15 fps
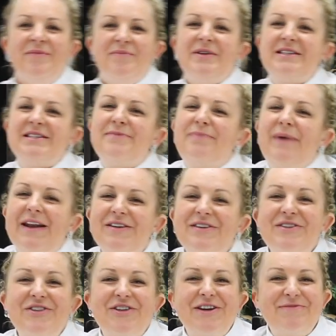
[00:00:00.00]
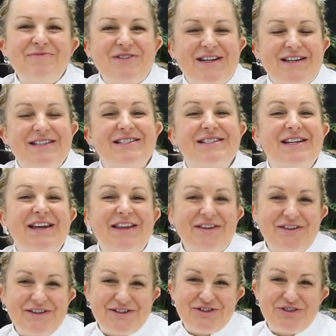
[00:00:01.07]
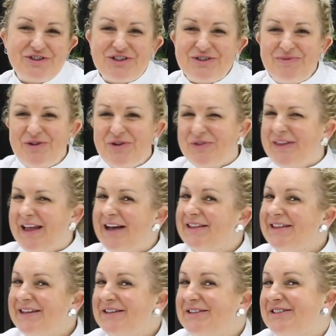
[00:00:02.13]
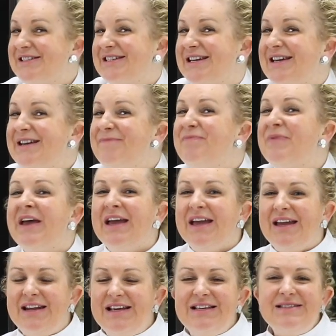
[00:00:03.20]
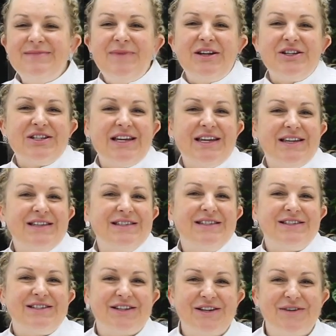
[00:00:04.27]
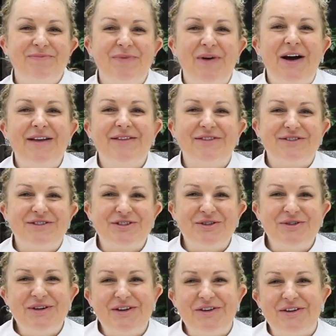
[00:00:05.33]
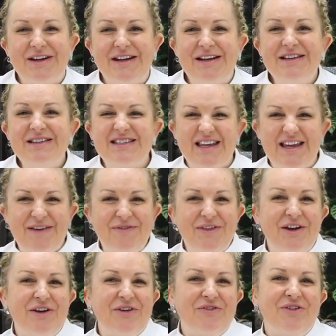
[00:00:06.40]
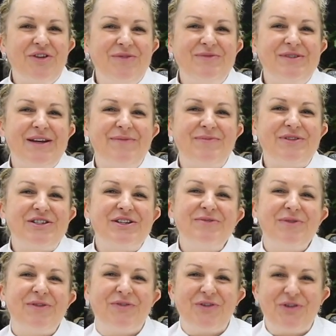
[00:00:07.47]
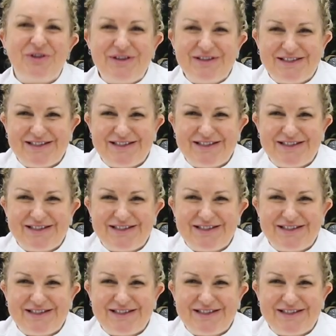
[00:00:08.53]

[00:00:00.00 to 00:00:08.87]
Mix the butter and cream cheese together until smooth. Now, little tip, it is much easier to combine those two ingredients if they're at room temperature before you